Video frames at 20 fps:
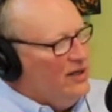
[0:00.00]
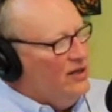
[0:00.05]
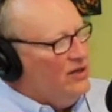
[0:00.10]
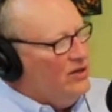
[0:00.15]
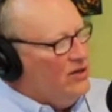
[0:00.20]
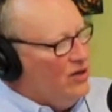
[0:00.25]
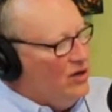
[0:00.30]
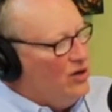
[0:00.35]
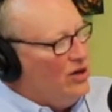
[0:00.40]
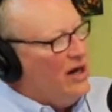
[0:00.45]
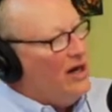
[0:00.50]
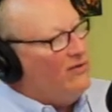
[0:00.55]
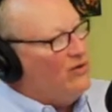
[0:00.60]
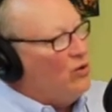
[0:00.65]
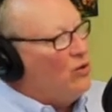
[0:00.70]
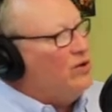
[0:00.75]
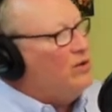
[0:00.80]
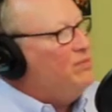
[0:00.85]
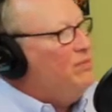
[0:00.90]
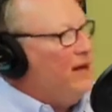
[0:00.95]
that you're going to have an
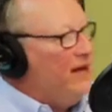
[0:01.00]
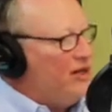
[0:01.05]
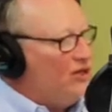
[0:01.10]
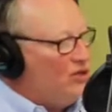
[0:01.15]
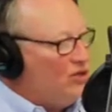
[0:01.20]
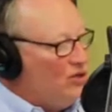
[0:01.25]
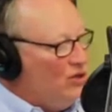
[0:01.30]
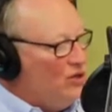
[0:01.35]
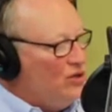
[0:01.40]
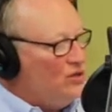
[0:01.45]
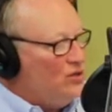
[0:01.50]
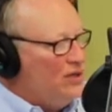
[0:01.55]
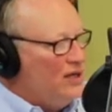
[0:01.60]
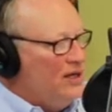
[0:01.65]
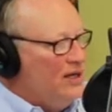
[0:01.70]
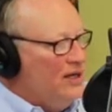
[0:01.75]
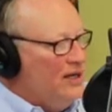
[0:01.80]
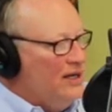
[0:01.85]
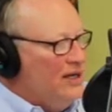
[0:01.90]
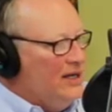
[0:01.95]
orthopedic surgery
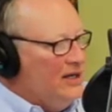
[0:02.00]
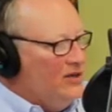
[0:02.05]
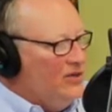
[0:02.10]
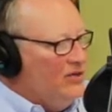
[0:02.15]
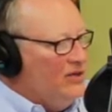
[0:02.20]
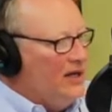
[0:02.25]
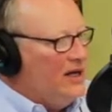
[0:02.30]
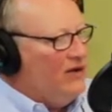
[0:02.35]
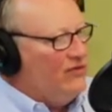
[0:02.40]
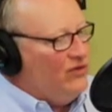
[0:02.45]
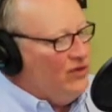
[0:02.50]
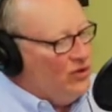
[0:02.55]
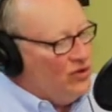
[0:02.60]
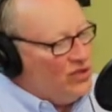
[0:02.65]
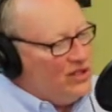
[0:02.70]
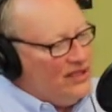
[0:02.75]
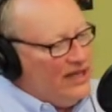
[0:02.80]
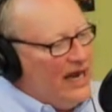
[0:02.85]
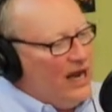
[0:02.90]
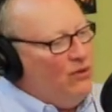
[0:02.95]
than if you
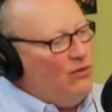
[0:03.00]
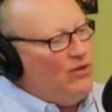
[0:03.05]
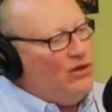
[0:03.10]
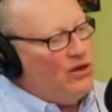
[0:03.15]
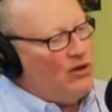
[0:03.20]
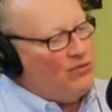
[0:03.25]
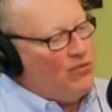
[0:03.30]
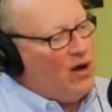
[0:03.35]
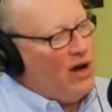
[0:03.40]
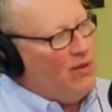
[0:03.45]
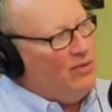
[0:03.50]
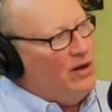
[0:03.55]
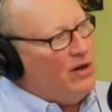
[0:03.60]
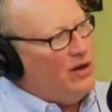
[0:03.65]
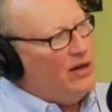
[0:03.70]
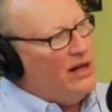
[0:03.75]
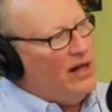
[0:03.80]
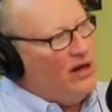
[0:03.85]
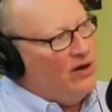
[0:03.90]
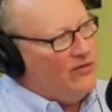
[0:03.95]
stay with your primary
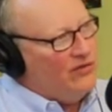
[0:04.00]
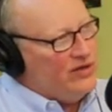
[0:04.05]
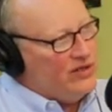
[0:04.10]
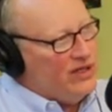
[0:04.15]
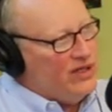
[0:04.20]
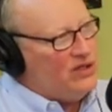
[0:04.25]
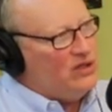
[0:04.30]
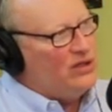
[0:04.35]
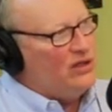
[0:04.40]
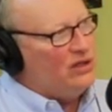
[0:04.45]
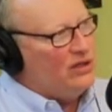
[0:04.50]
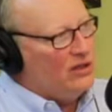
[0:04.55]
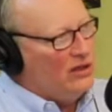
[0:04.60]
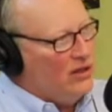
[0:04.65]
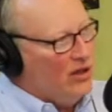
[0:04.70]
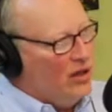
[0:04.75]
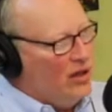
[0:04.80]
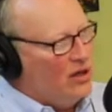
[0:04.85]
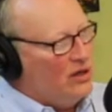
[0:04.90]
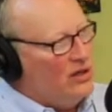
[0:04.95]
care physician a little
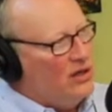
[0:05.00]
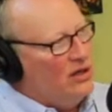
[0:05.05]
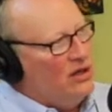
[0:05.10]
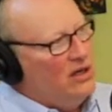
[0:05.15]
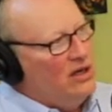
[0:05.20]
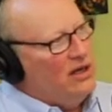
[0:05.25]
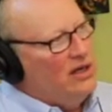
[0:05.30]
longer.